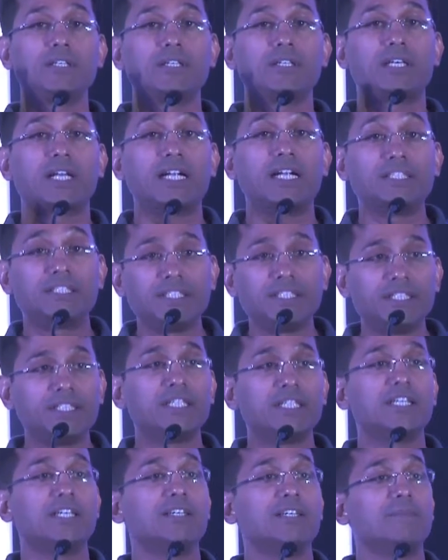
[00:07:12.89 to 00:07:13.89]

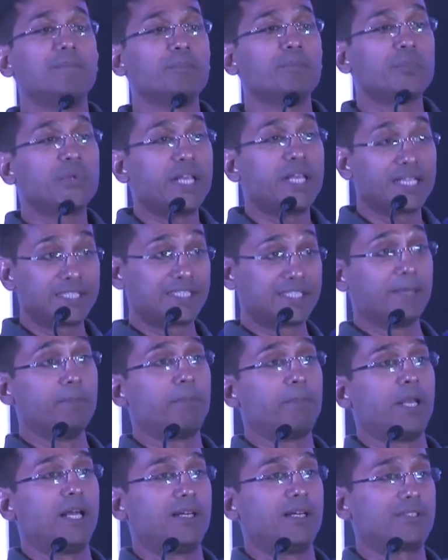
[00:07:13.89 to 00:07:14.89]
criteria,
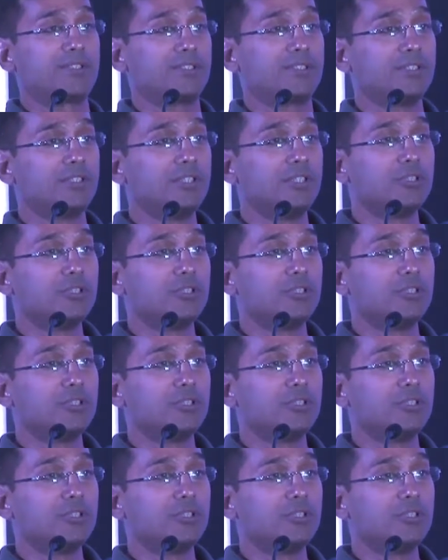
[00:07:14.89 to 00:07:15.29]
exemplars.